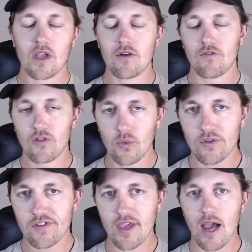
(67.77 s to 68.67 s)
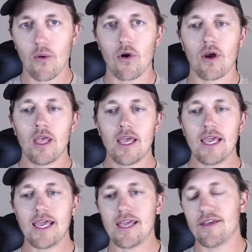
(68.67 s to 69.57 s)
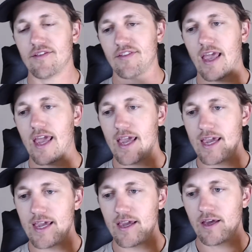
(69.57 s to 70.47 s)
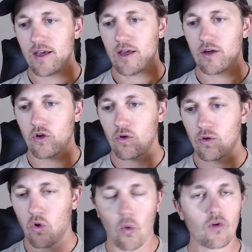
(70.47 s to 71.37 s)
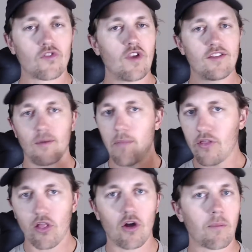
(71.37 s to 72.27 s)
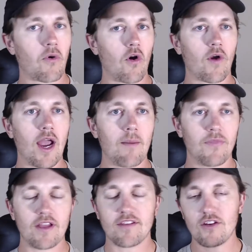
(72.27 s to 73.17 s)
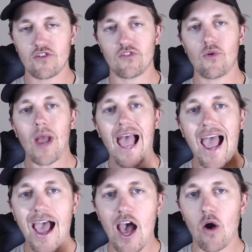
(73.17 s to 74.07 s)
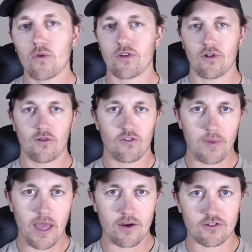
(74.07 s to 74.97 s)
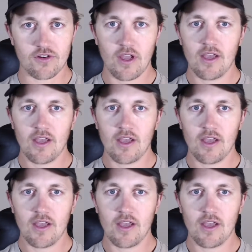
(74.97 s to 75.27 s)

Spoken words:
Fluency Hour is a course, it's a month-long program that teaches you how to learn Spanish.